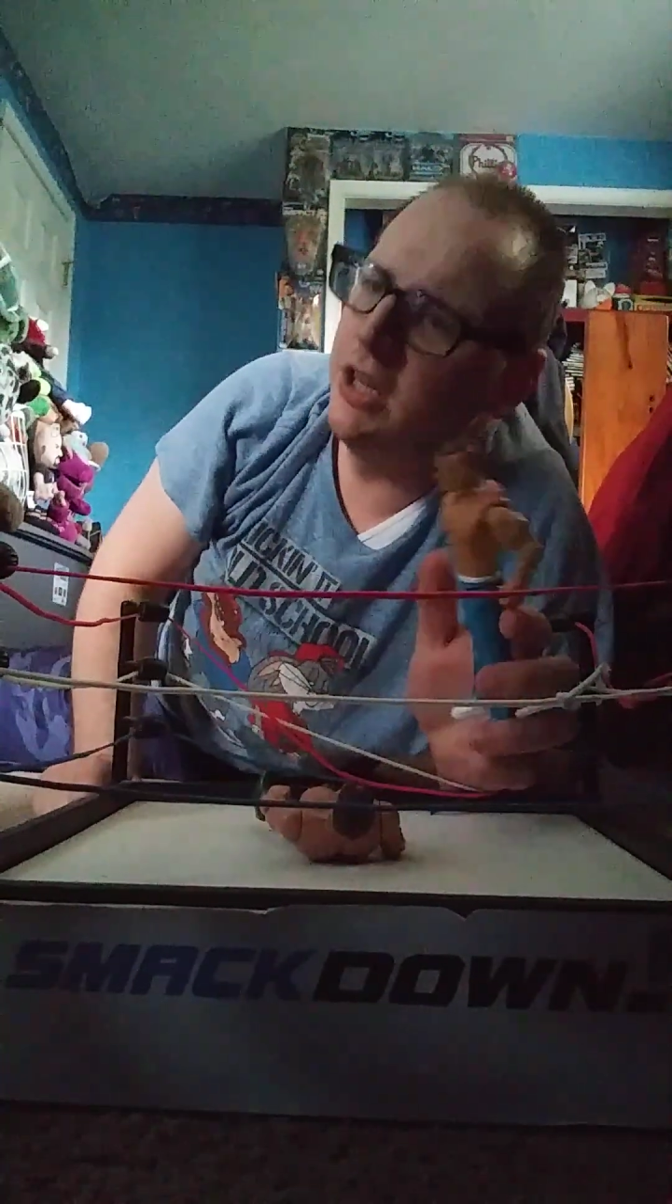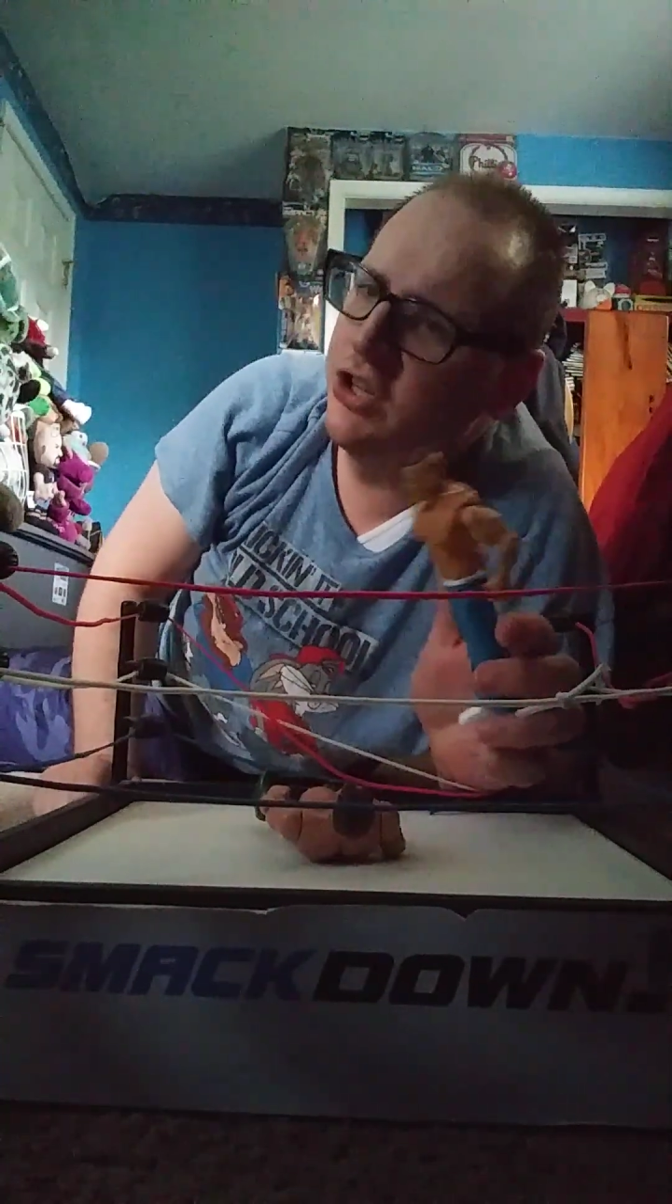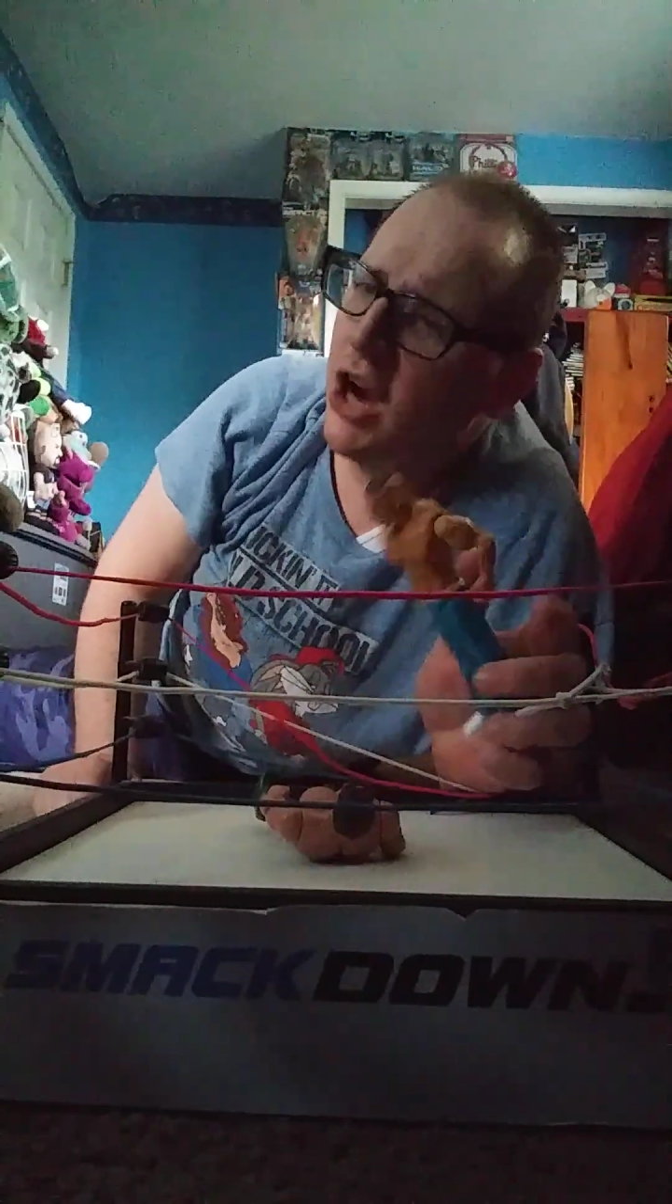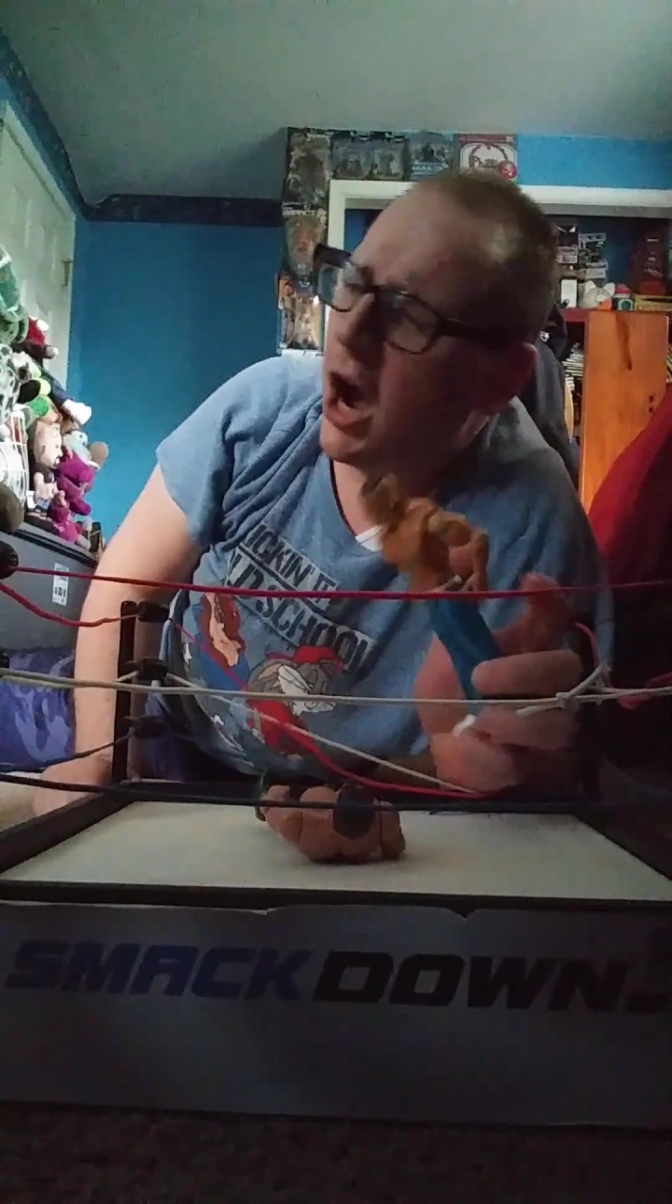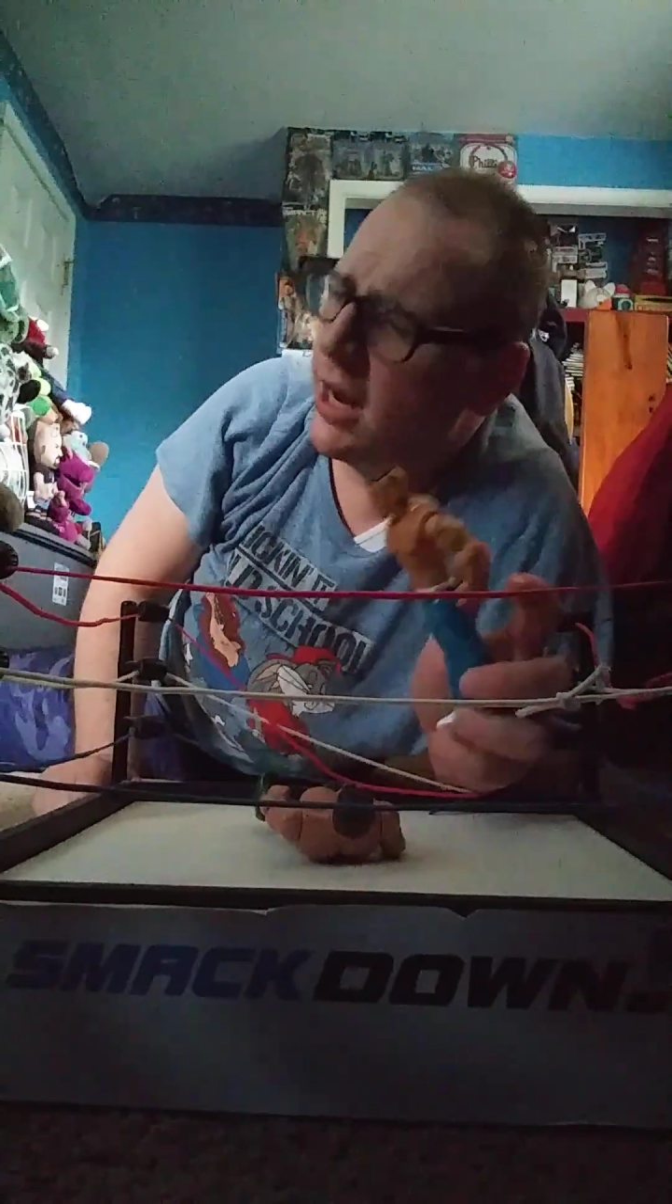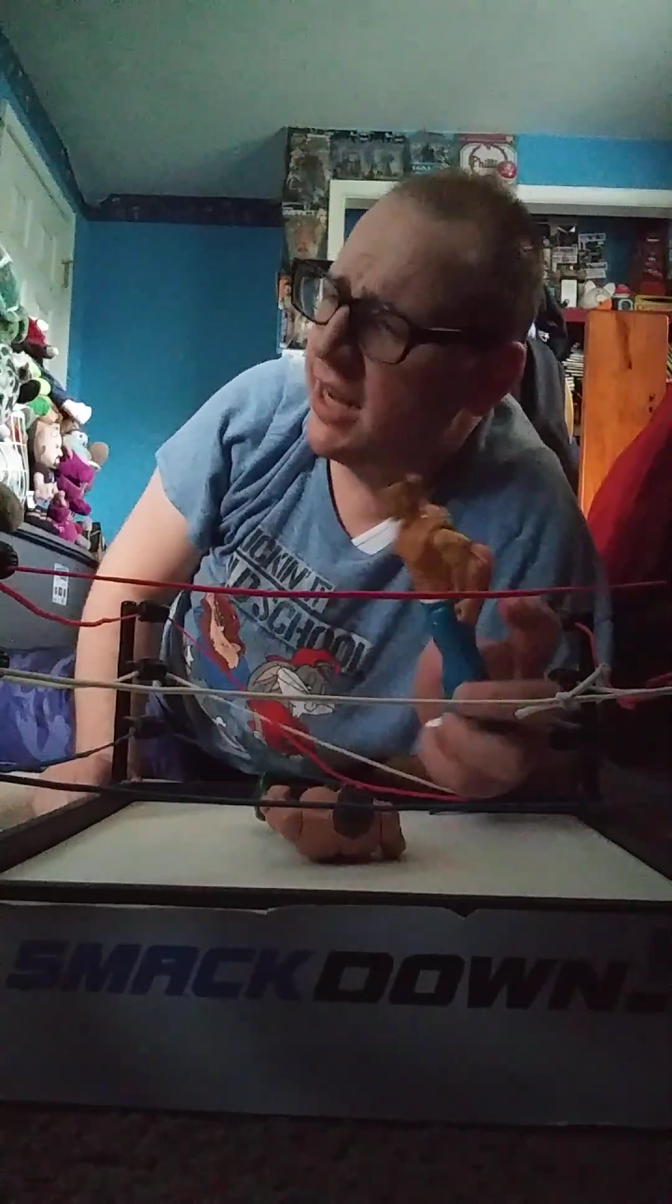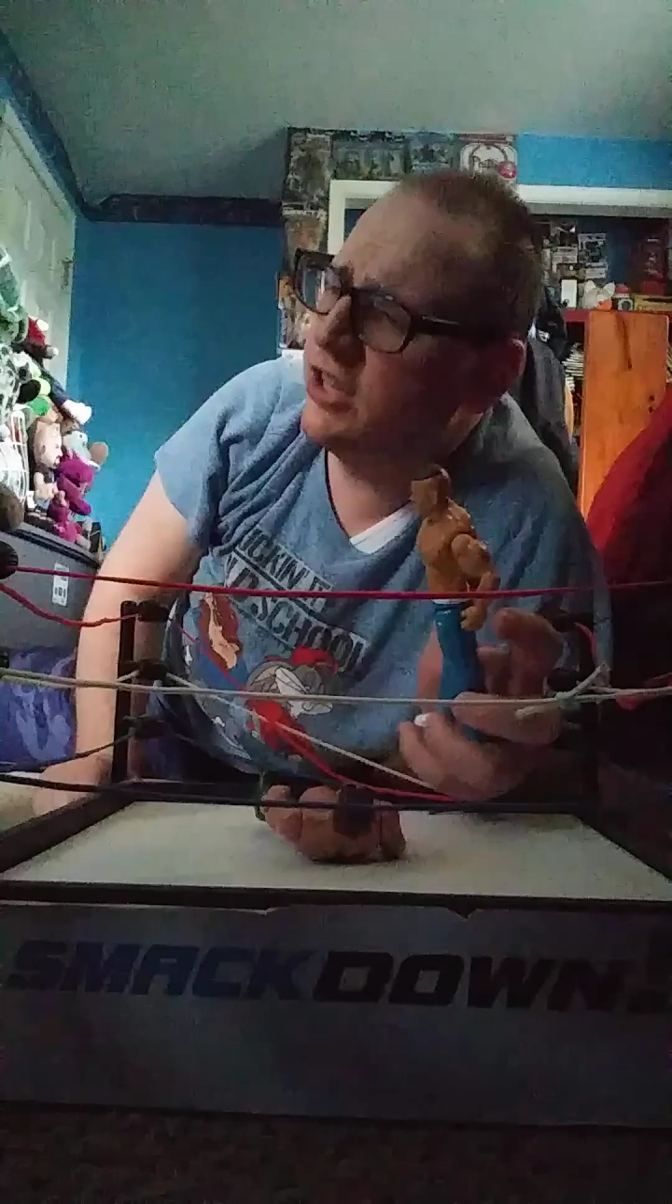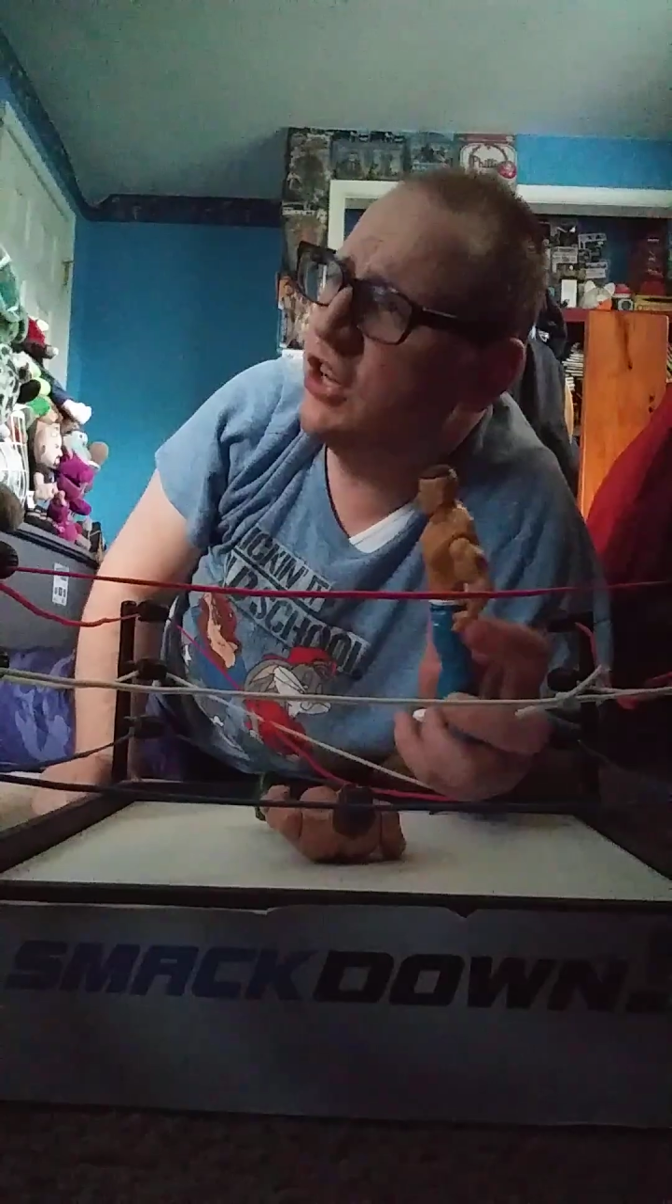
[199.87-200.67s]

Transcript: Johnny